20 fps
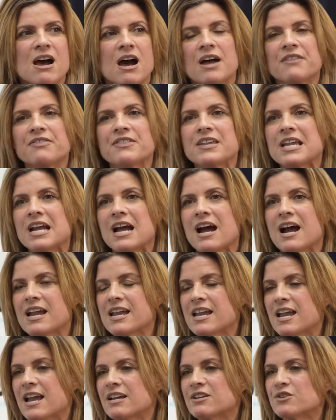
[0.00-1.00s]
On the high
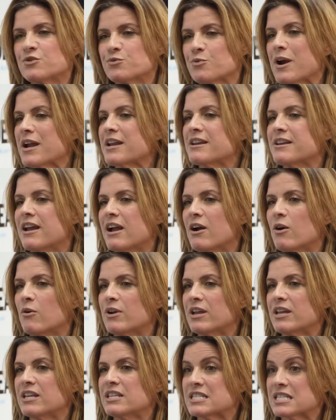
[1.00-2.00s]
end right
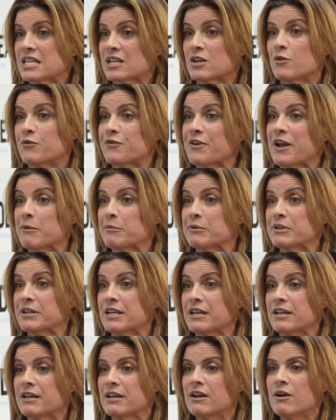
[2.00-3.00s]
now in
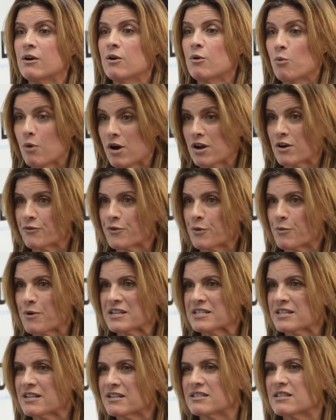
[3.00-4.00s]
single-family waterfront
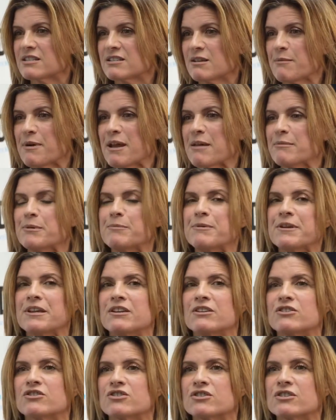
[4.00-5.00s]
residences on Miami
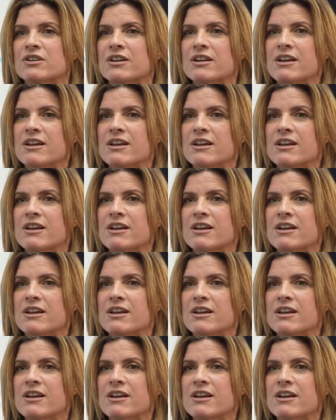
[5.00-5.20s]
Beach